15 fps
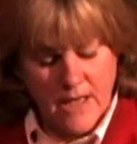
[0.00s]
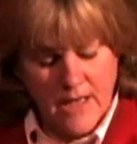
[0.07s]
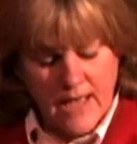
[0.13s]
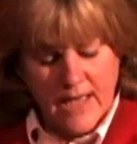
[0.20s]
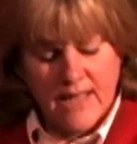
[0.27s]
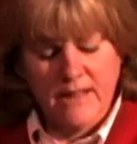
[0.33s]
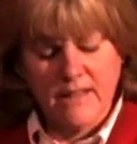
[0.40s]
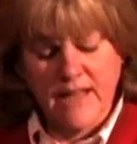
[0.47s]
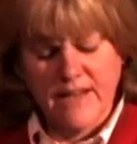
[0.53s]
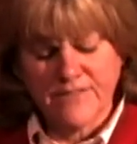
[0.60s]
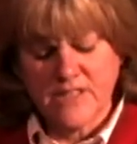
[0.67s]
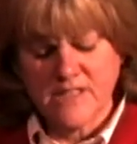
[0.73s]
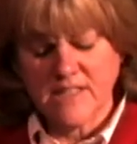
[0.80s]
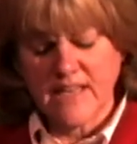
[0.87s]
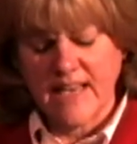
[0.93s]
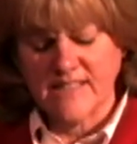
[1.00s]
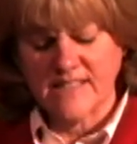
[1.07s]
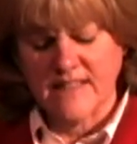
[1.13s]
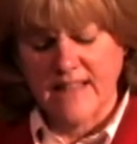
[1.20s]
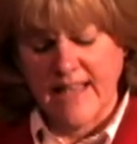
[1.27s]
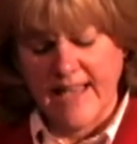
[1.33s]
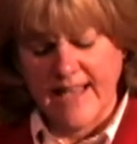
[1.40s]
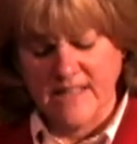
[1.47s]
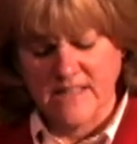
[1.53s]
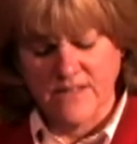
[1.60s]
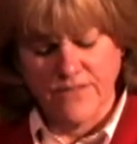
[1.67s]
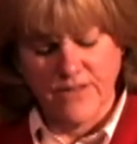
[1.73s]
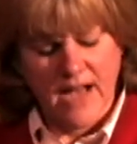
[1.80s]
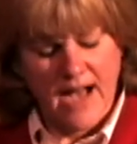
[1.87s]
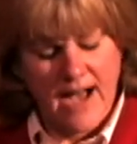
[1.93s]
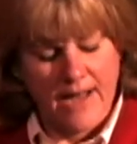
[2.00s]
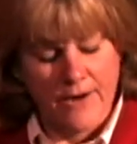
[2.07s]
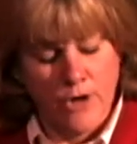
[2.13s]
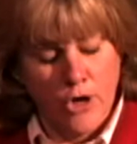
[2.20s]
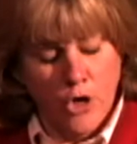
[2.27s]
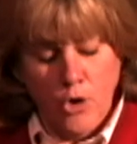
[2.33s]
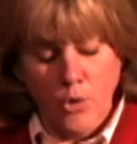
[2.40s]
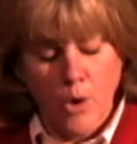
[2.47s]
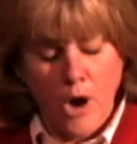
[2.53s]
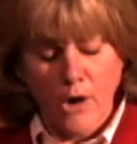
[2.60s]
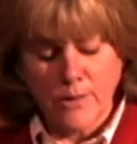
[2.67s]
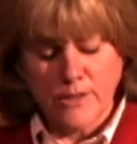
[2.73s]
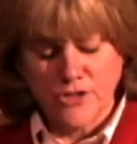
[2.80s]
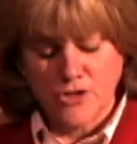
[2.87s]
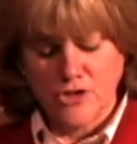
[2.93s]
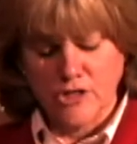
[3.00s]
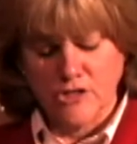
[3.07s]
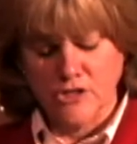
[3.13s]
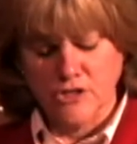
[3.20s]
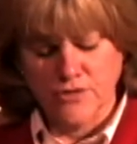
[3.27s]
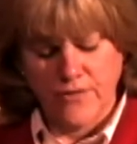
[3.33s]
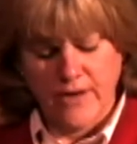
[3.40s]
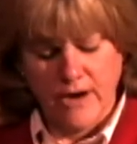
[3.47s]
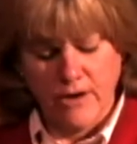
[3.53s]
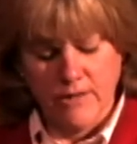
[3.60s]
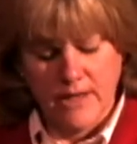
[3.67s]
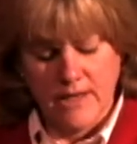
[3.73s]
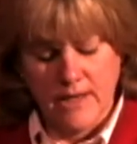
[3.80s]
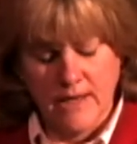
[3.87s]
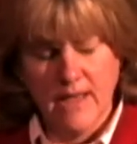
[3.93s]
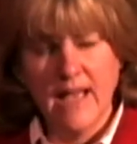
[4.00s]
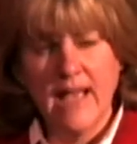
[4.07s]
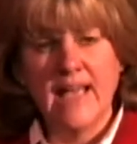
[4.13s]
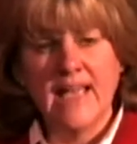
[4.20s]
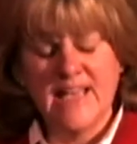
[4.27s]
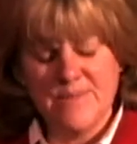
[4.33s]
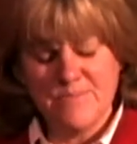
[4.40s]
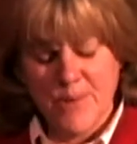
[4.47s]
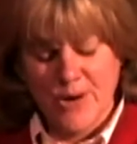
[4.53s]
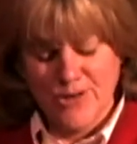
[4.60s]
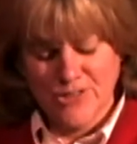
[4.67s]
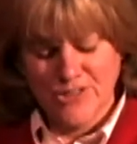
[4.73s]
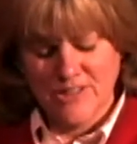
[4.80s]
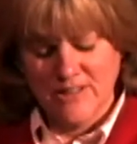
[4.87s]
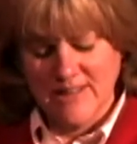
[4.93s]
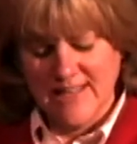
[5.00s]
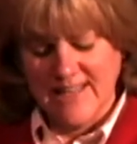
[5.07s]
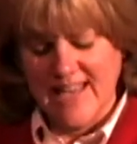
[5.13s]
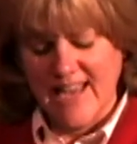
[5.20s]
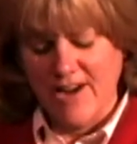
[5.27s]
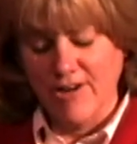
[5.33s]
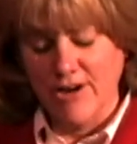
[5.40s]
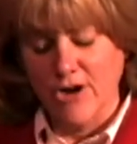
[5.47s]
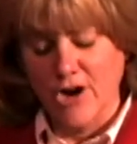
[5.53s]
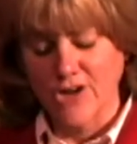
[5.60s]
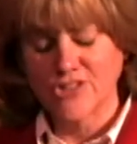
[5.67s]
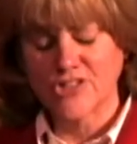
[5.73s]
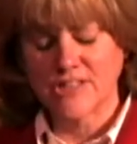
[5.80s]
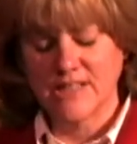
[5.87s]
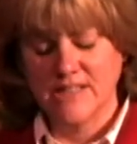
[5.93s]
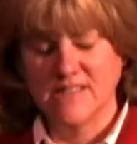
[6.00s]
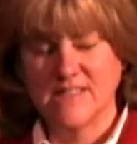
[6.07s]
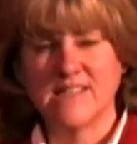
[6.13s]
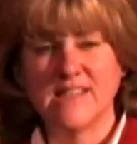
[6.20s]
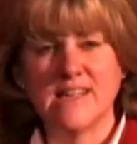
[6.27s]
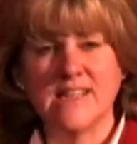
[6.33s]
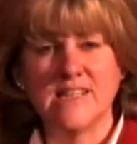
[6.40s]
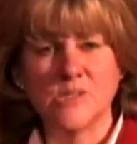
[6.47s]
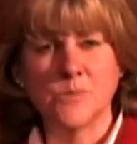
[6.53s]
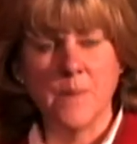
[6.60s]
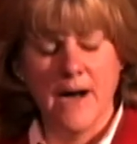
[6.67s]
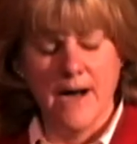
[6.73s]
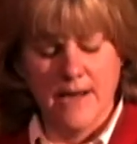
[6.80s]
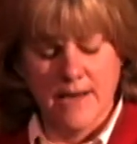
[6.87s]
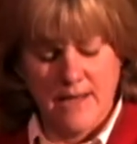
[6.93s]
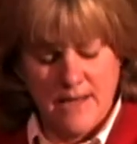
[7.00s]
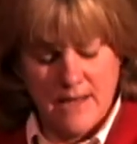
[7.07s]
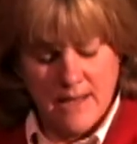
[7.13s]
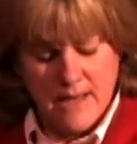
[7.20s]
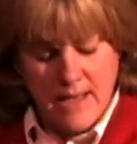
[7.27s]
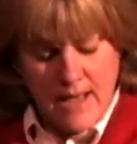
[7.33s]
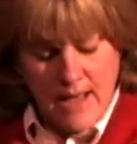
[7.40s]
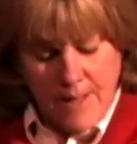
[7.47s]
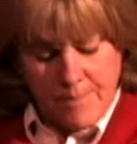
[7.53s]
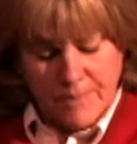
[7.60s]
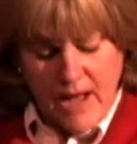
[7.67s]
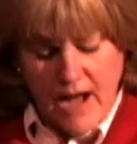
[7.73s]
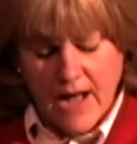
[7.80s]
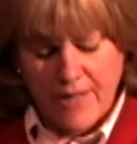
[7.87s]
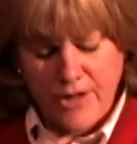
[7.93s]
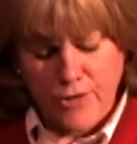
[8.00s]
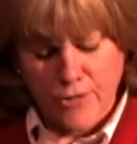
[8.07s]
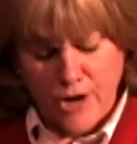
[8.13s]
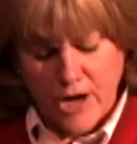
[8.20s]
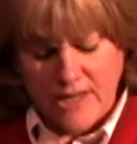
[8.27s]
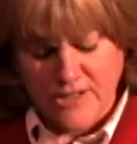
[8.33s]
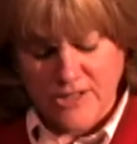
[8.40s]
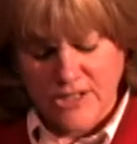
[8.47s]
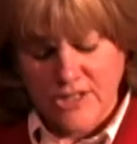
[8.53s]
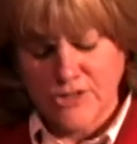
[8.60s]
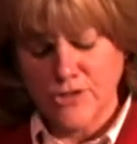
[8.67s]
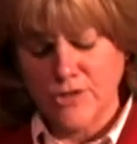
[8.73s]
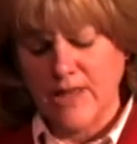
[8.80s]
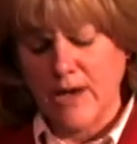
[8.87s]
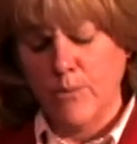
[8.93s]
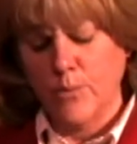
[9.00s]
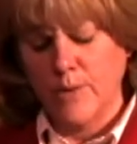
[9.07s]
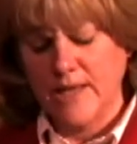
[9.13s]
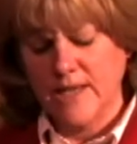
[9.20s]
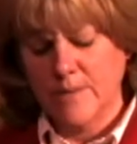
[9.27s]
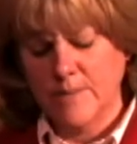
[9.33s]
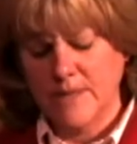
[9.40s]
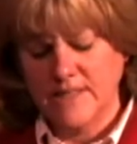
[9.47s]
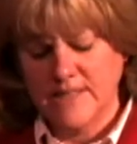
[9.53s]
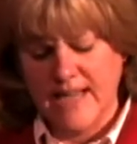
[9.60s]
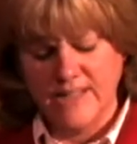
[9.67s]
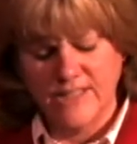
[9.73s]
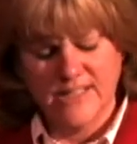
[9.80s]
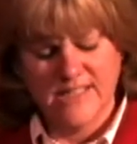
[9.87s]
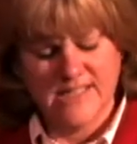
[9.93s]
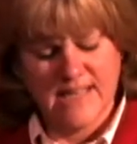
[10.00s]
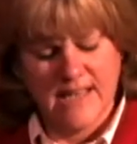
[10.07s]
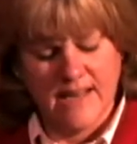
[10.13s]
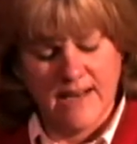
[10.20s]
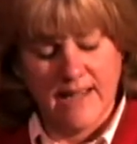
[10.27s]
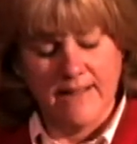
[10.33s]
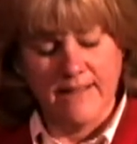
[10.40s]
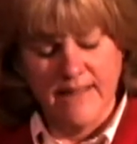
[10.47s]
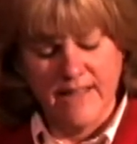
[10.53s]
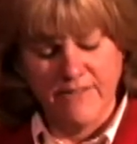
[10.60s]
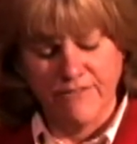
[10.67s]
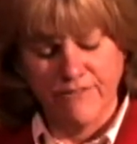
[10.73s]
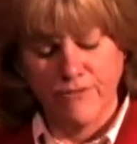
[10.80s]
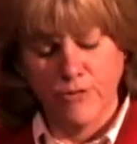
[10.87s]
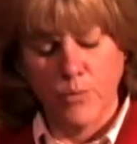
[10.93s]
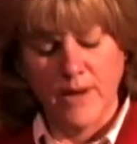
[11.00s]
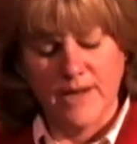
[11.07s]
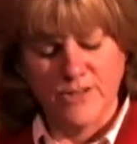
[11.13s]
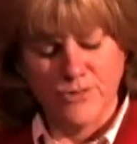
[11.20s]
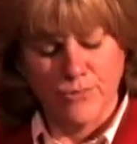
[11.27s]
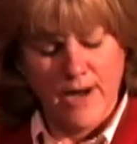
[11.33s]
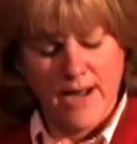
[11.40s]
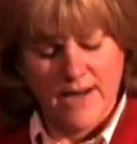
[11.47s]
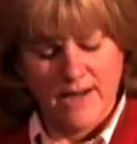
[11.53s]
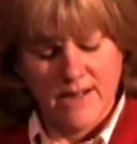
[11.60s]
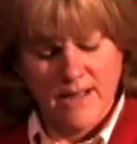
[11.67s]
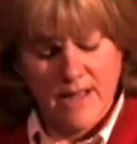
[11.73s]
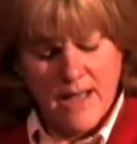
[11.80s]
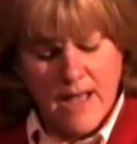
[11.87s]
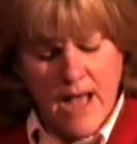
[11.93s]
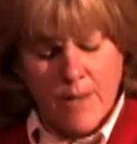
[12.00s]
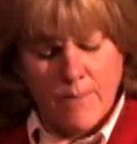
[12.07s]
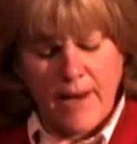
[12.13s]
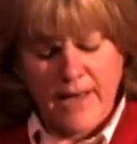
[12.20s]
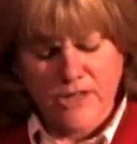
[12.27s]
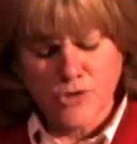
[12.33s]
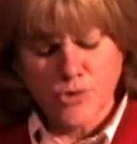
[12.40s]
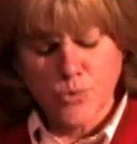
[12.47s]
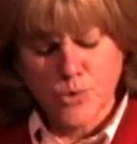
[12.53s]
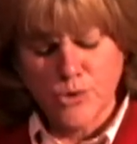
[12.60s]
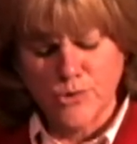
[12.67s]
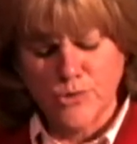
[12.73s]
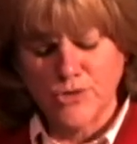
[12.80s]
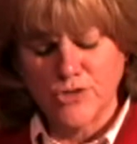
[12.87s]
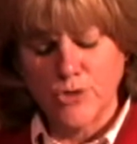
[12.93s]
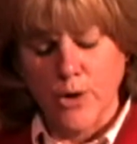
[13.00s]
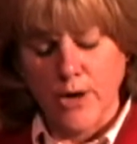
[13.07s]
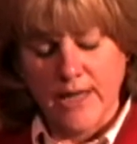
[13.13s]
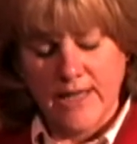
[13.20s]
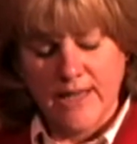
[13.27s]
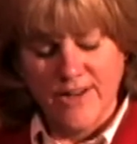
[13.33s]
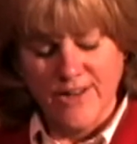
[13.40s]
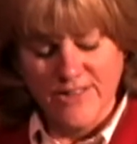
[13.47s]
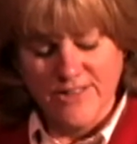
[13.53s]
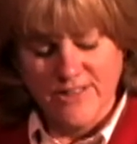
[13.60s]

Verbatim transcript: He left his case in the hands of God, who always judges fairly. He personally carried our sins in his body on the cross so that we can be dead to sin and live for what is right. By his wounds you are healed.